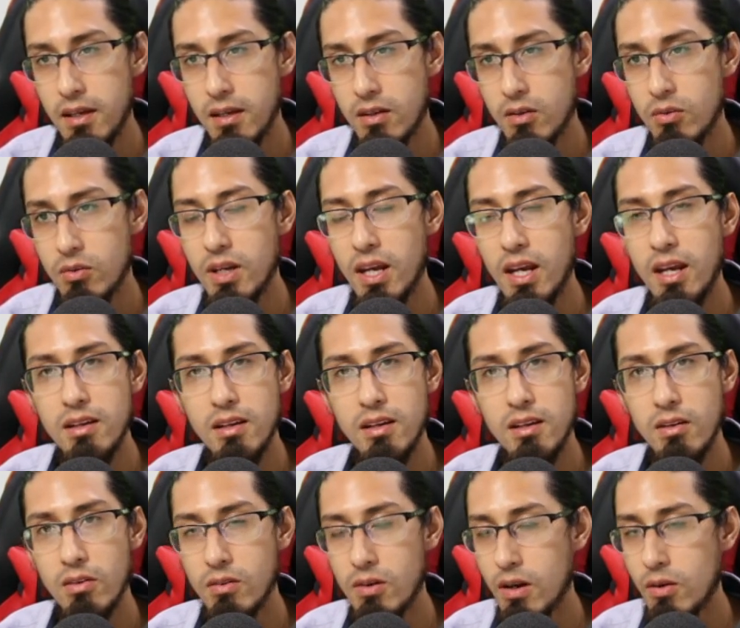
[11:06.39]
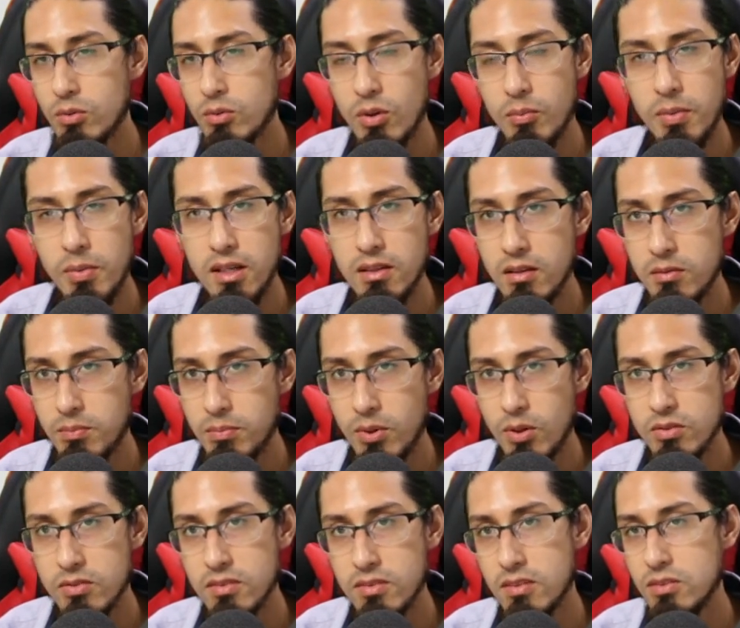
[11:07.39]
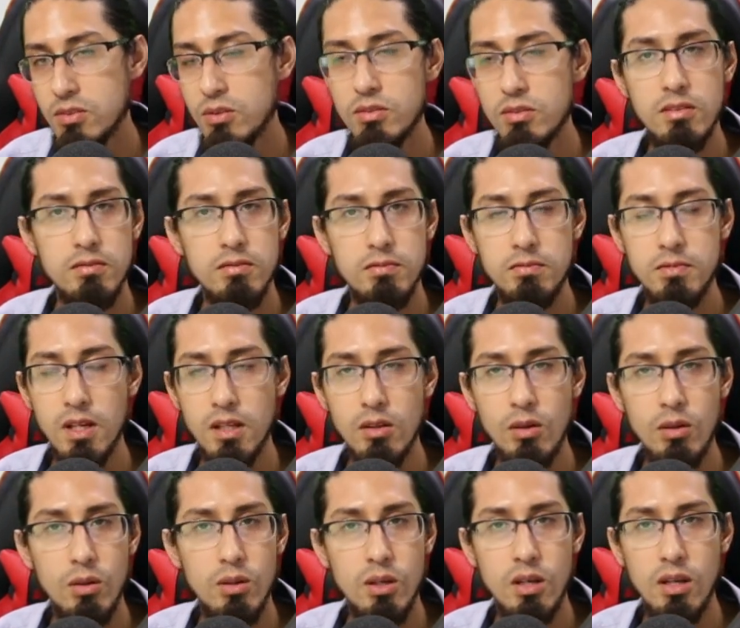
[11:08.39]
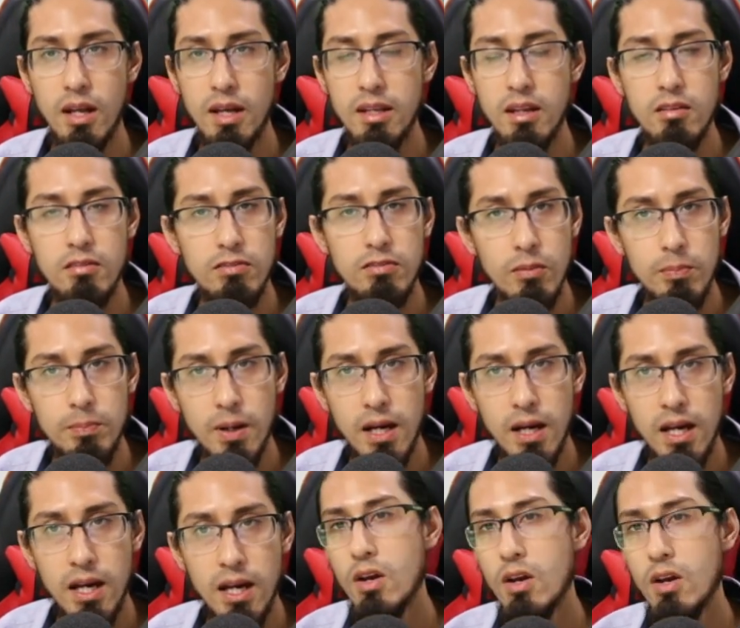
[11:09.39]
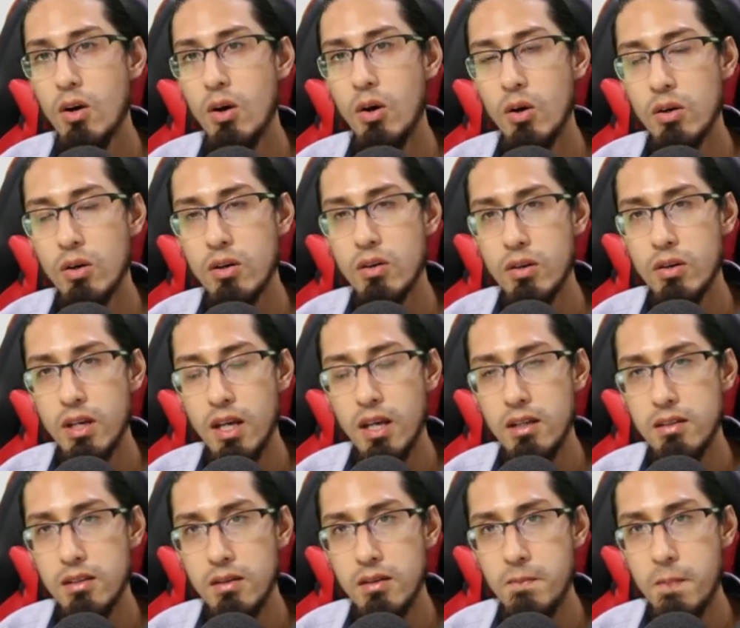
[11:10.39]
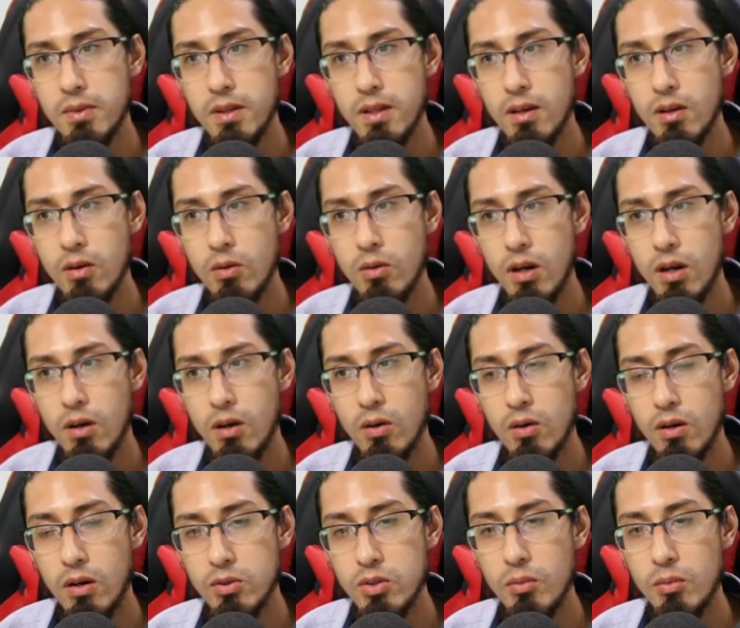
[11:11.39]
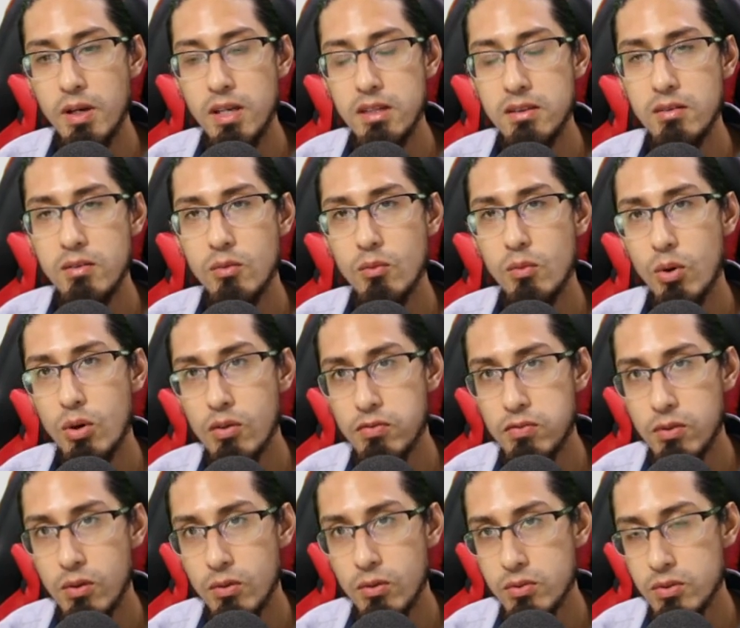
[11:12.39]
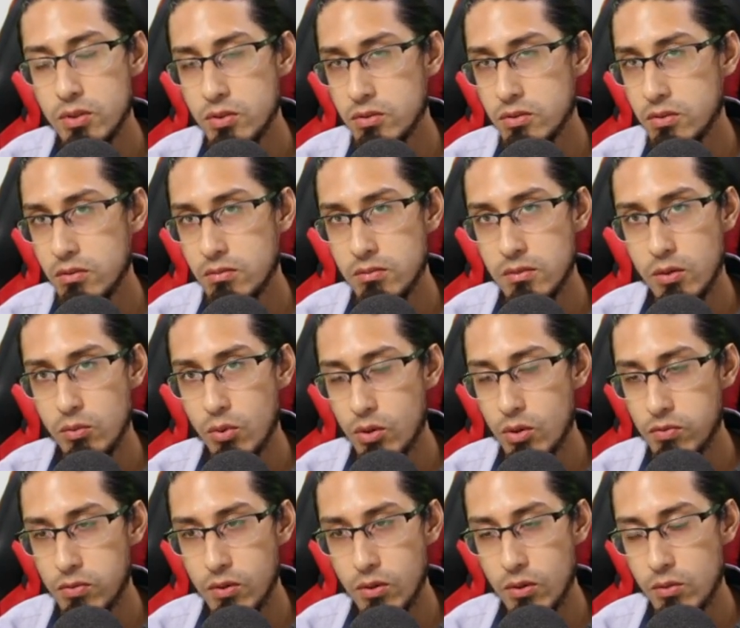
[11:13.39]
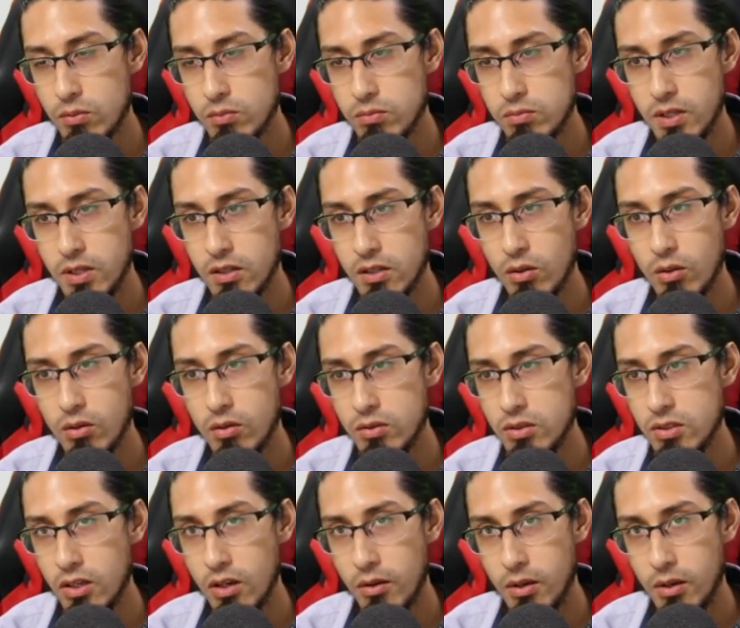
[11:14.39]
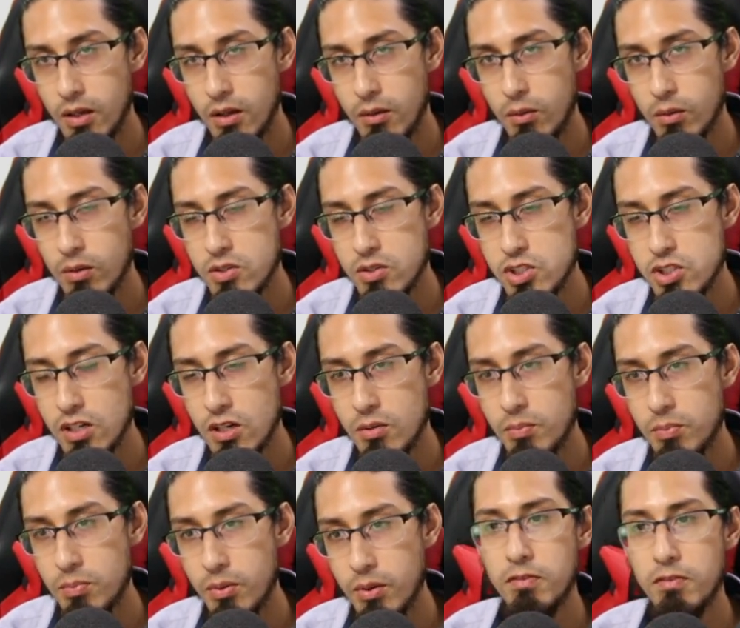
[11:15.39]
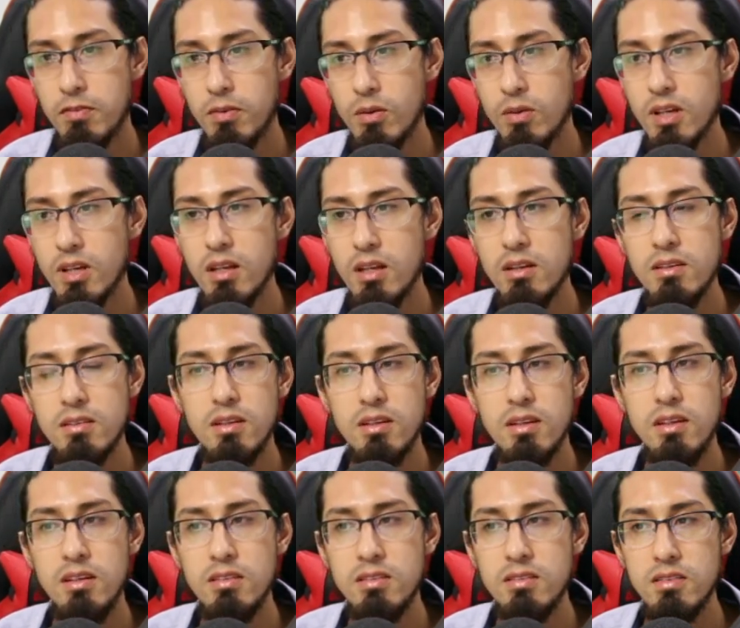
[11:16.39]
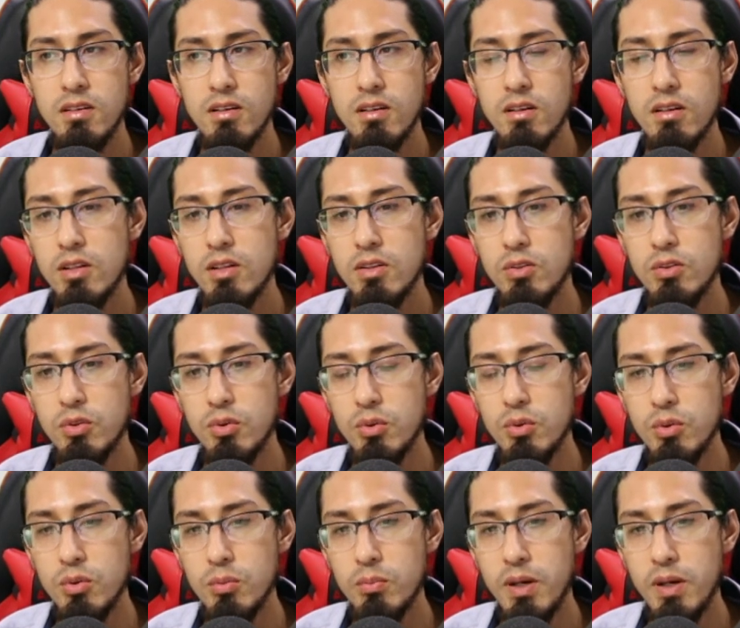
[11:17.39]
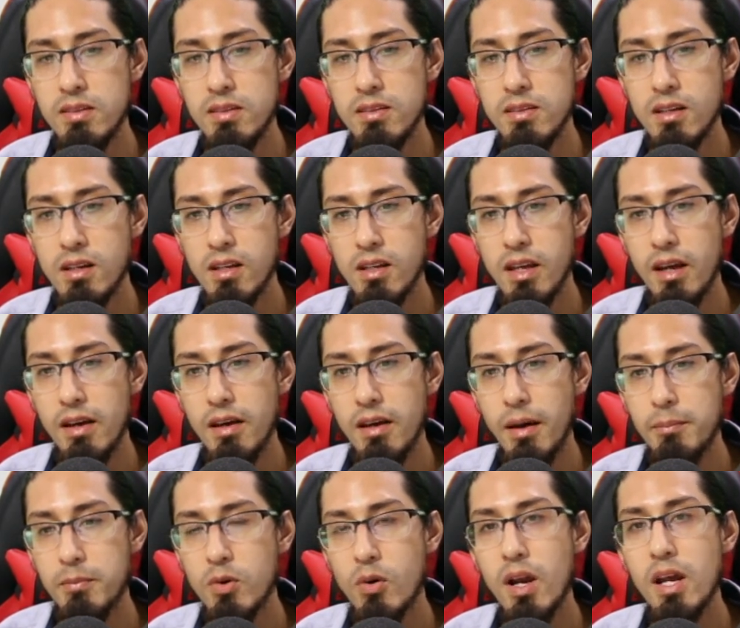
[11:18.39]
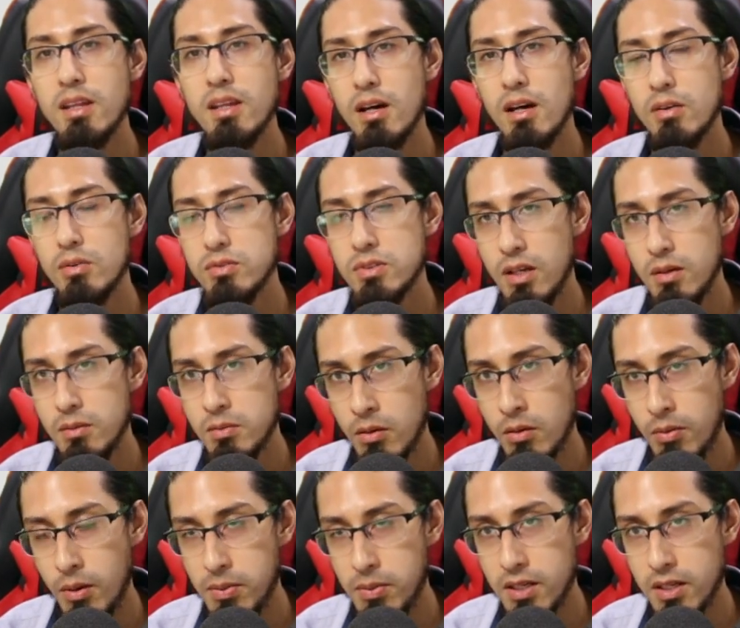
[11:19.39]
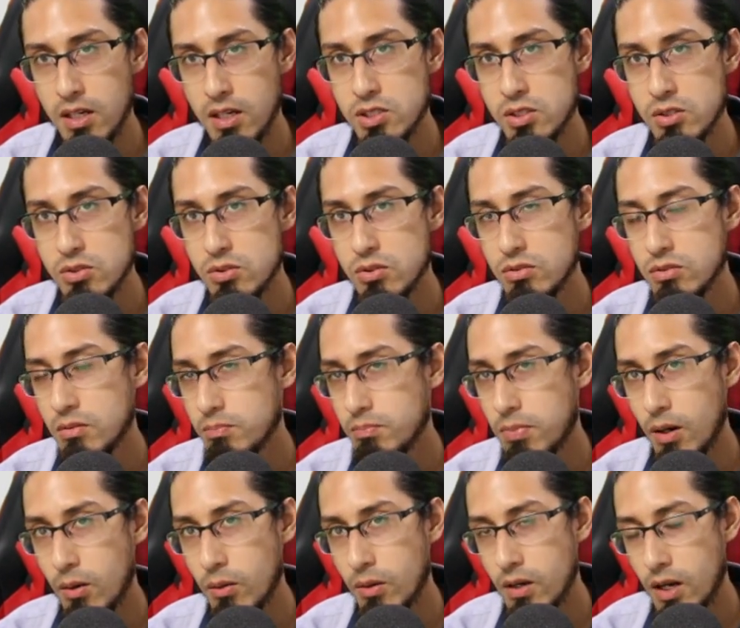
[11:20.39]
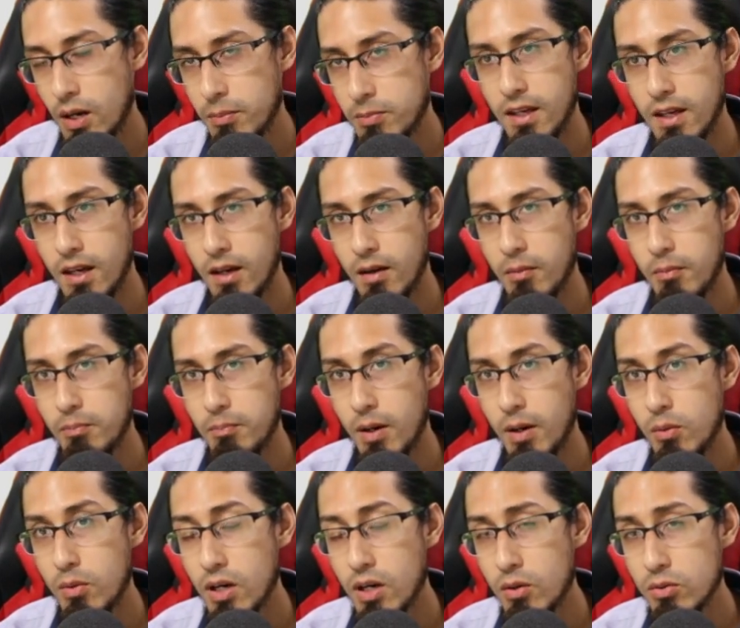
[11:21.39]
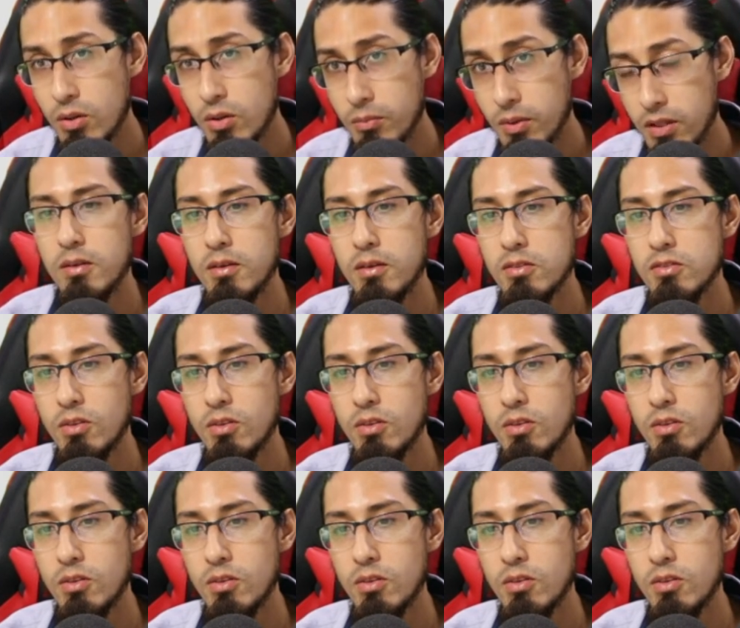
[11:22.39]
created or automated processes using technologies like InfoPath or creating or automating workflows using the workflow technology available in SharePoint, for them it's easier to basically upgrade those types of applications using PowerApps and Power Automate.